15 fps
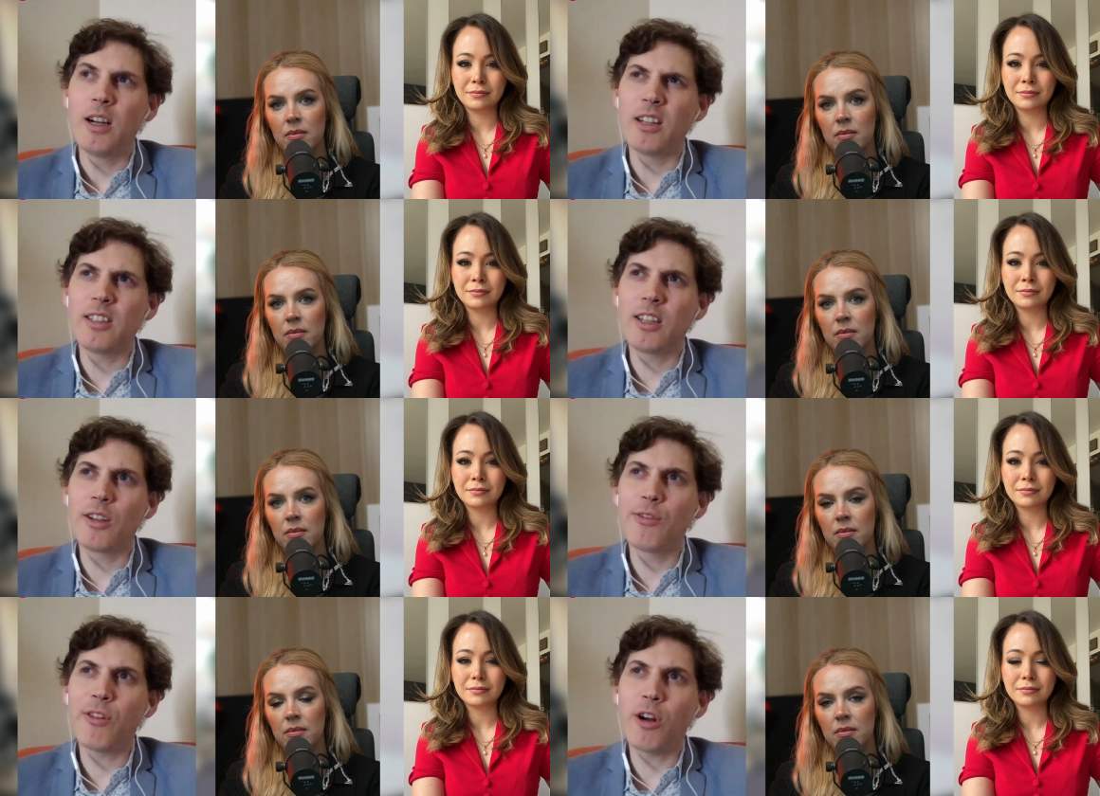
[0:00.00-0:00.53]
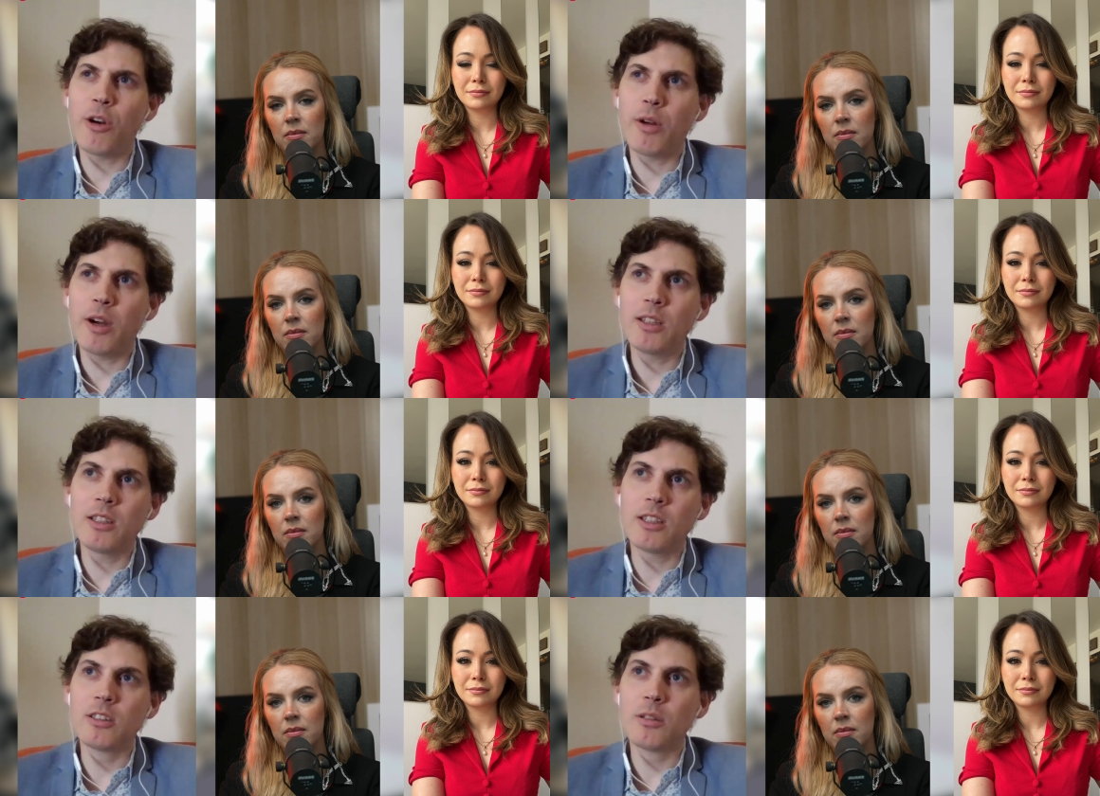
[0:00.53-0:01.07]
Speaker 1: I think far
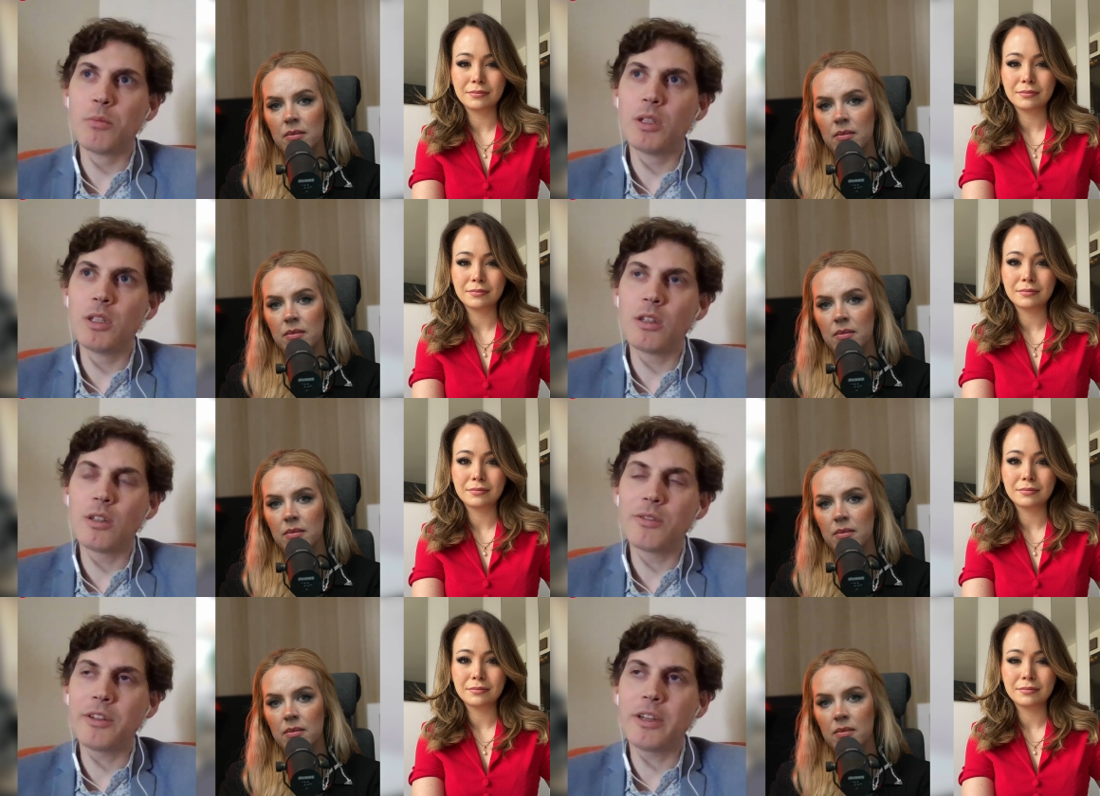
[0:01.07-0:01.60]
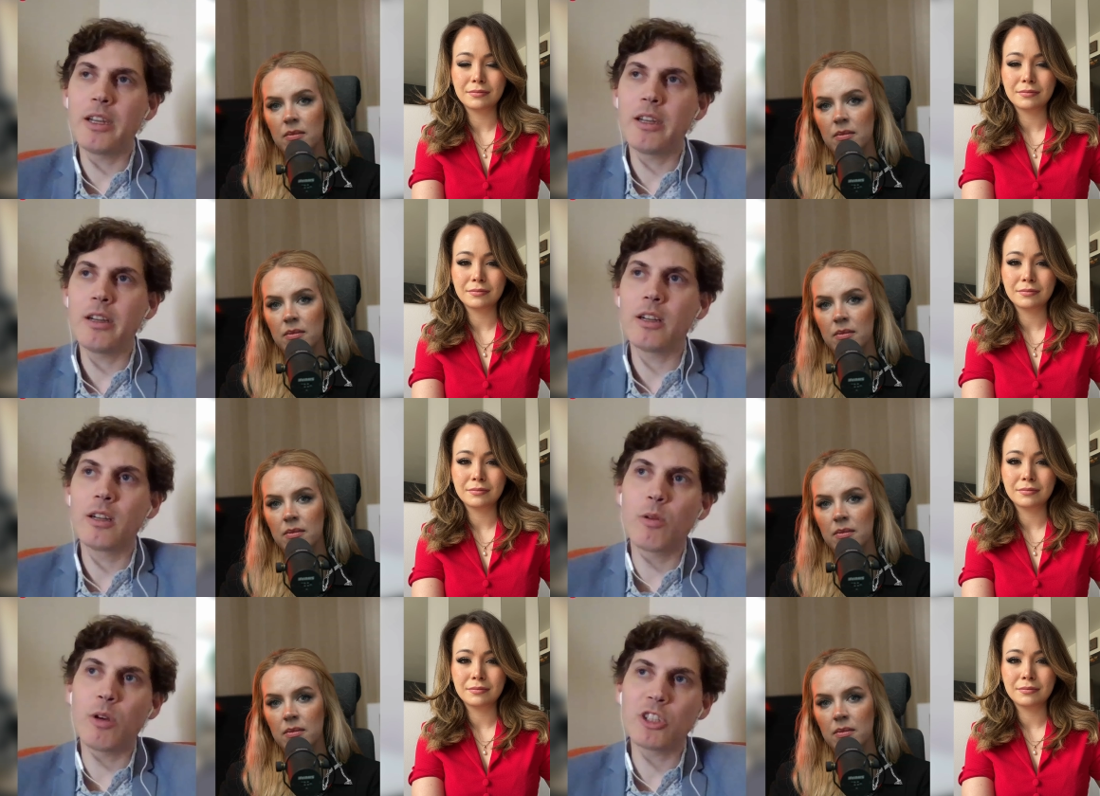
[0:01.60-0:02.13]
right is a bit of a
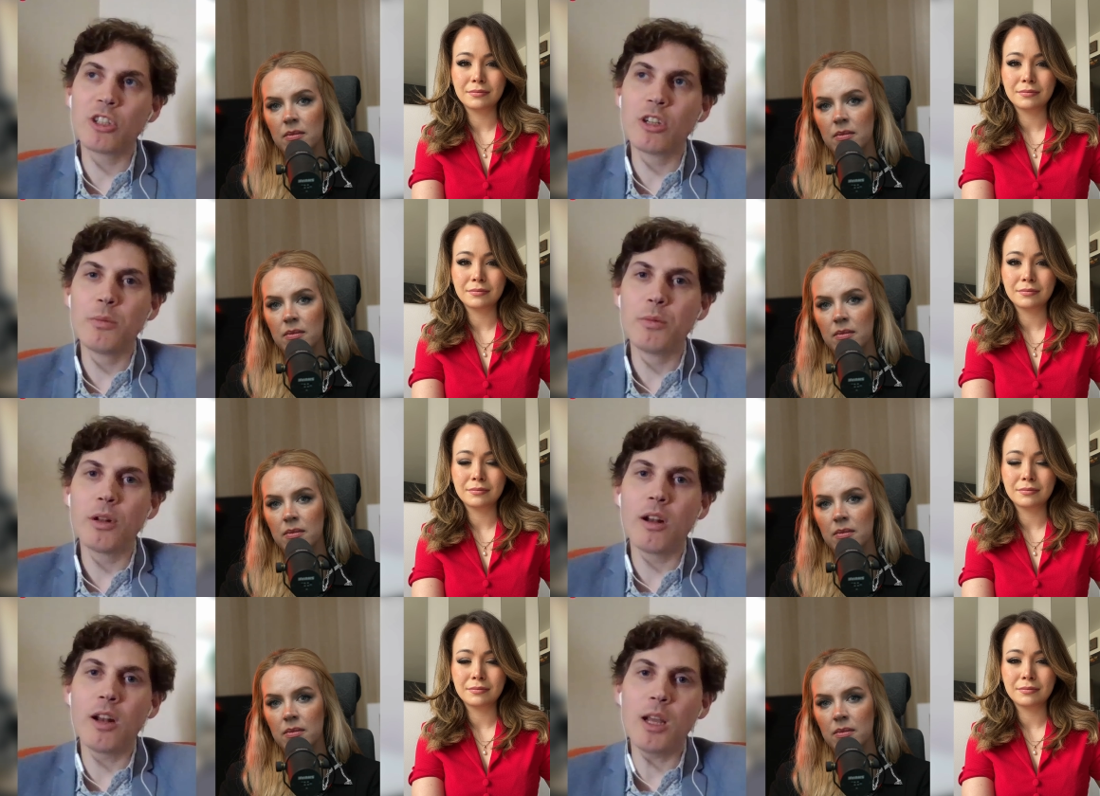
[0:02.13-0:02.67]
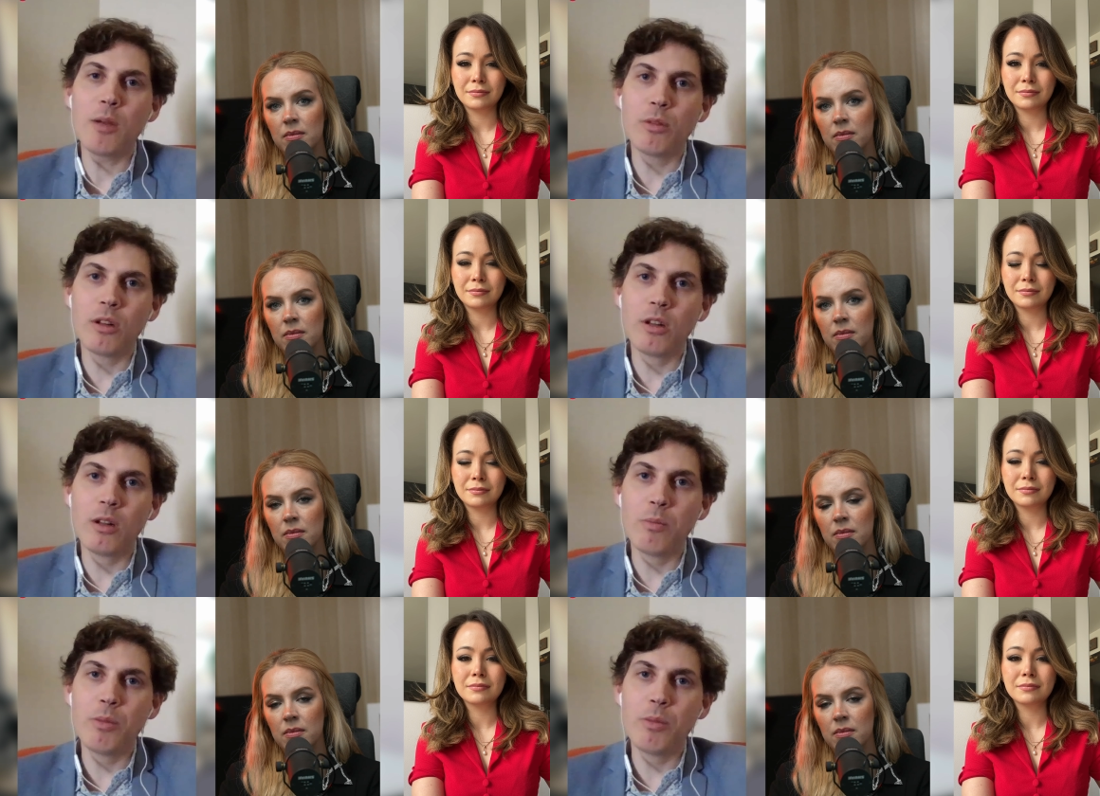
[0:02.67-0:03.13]
uh, questionable label.